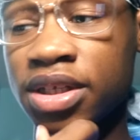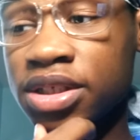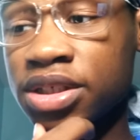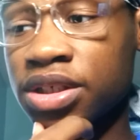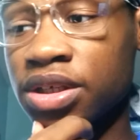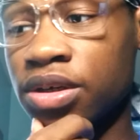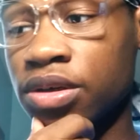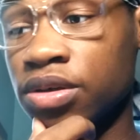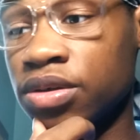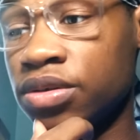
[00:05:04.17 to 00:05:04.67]

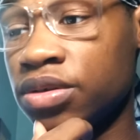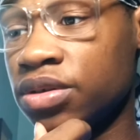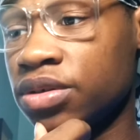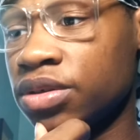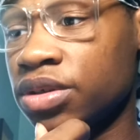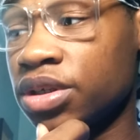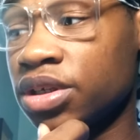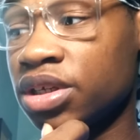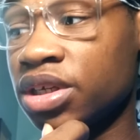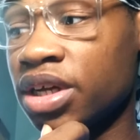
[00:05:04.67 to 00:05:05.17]
So,
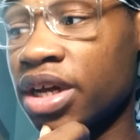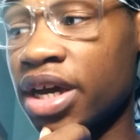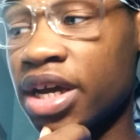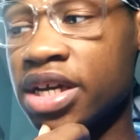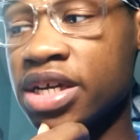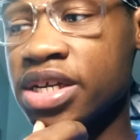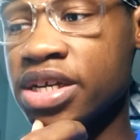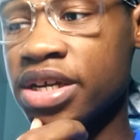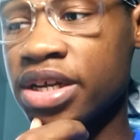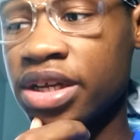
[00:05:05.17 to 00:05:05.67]

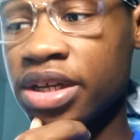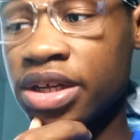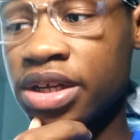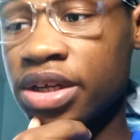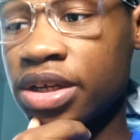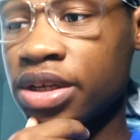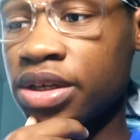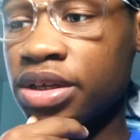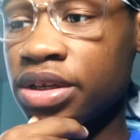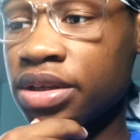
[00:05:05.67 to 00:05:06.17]
hey,
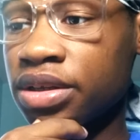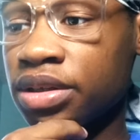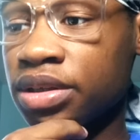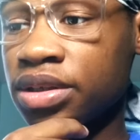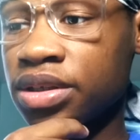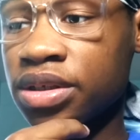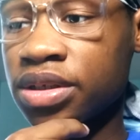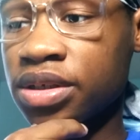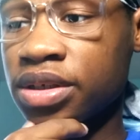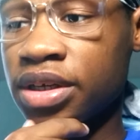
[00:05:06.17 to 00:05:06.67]

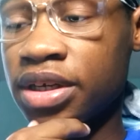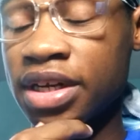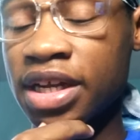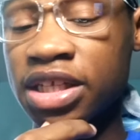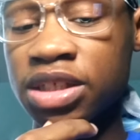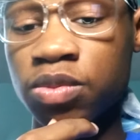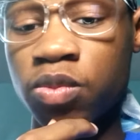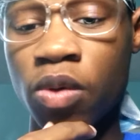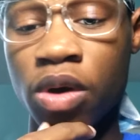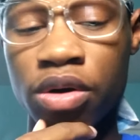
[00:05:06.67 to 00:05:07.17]
and
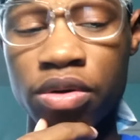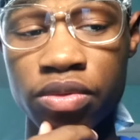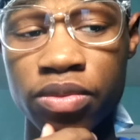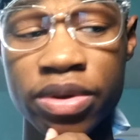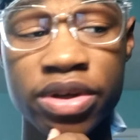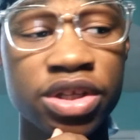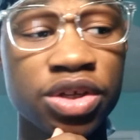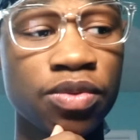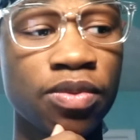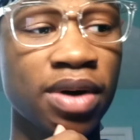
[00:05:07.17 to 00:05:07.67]
that's one of the
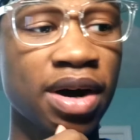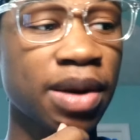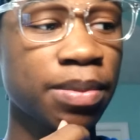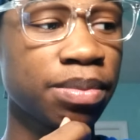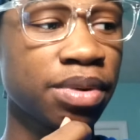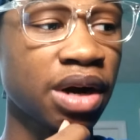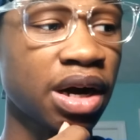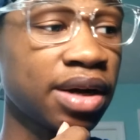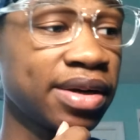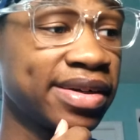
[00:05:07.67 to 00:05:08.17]
reasons why I
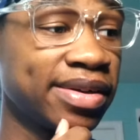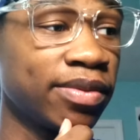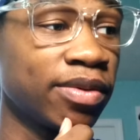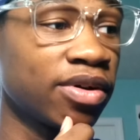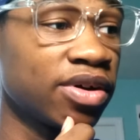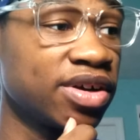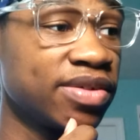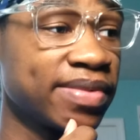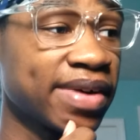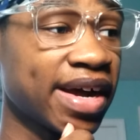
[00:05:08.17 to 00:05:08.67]
probably
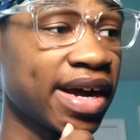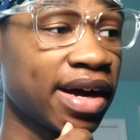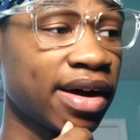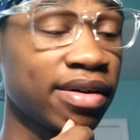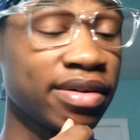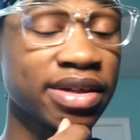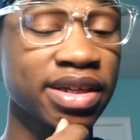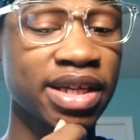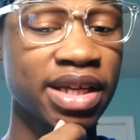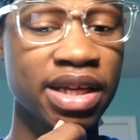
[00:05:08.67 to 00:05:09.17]
won't even
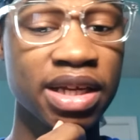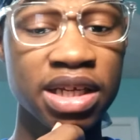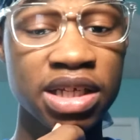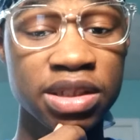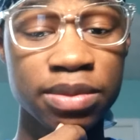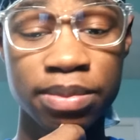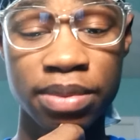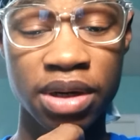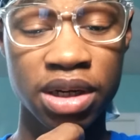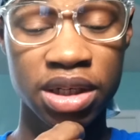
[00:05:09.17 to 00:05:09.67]
have
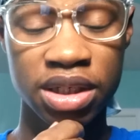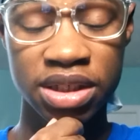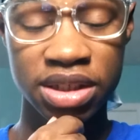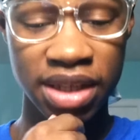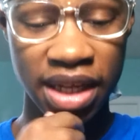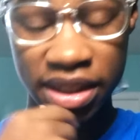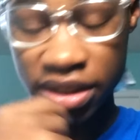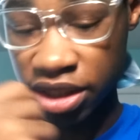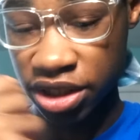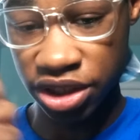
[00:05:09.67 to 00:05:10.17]
kids, bro.
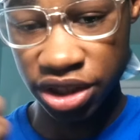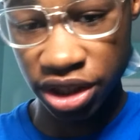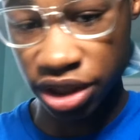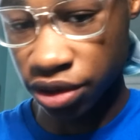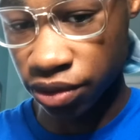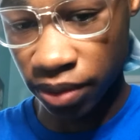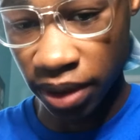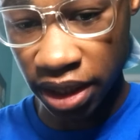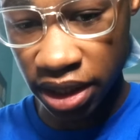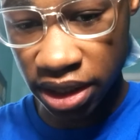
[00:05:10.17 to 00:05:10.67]
Cause like the
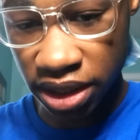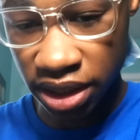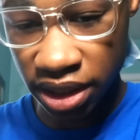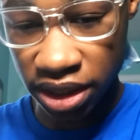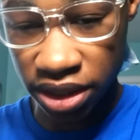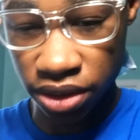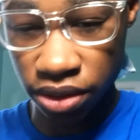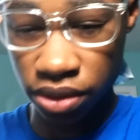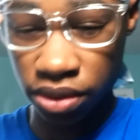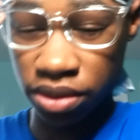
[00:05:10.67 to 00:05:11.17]
generation
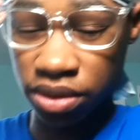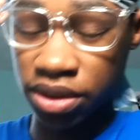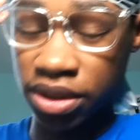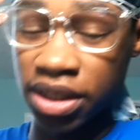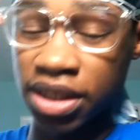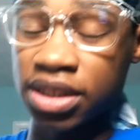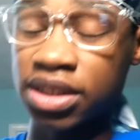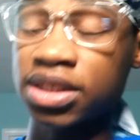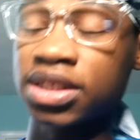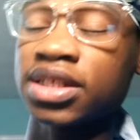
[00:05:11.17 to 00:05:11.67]
that's
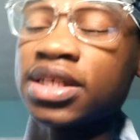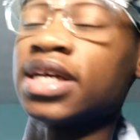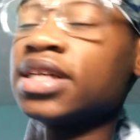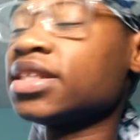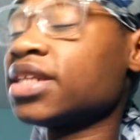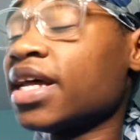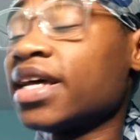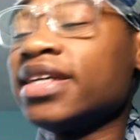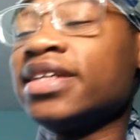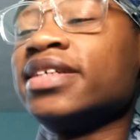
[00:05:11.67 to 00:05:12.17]

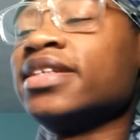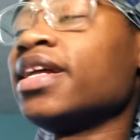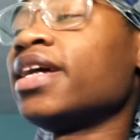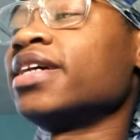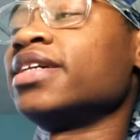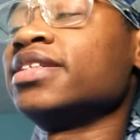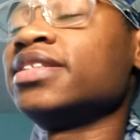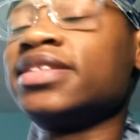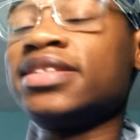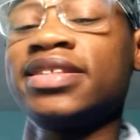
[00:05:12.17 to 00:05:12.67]

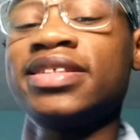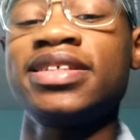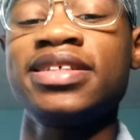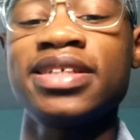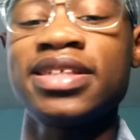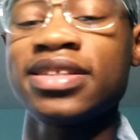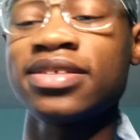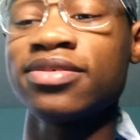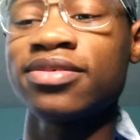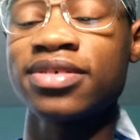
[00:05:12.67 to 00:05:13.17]
like shit,
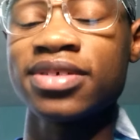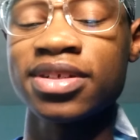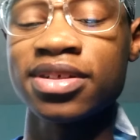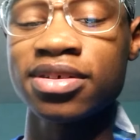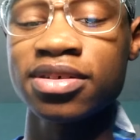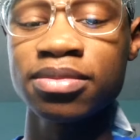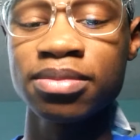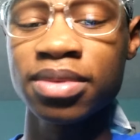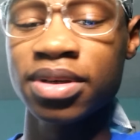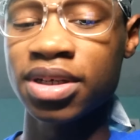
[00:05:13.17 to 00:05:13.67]
what's going
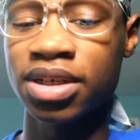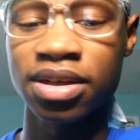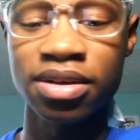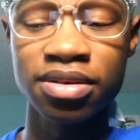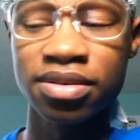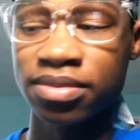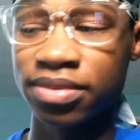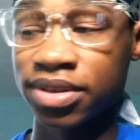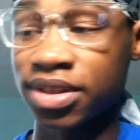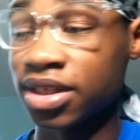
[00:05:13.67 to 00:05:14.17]
on, bro?
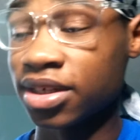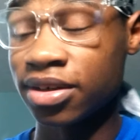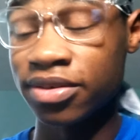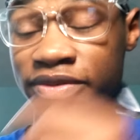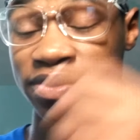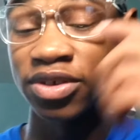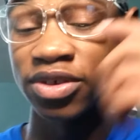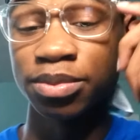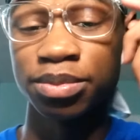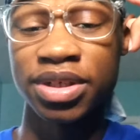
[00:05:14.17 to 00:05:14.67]
I don't think I'm
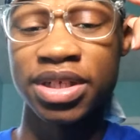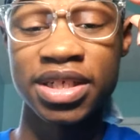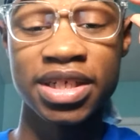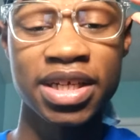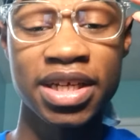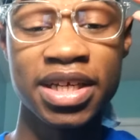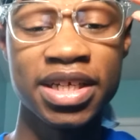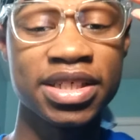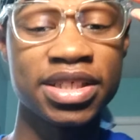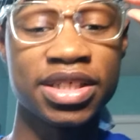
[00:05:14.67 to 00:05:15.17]
gonna bring
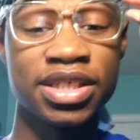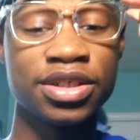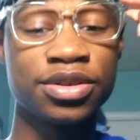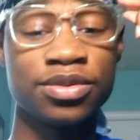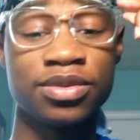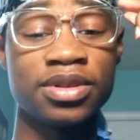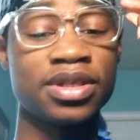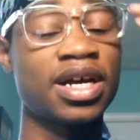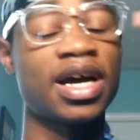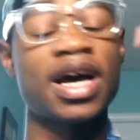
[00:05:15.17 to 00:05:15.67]
kids to this.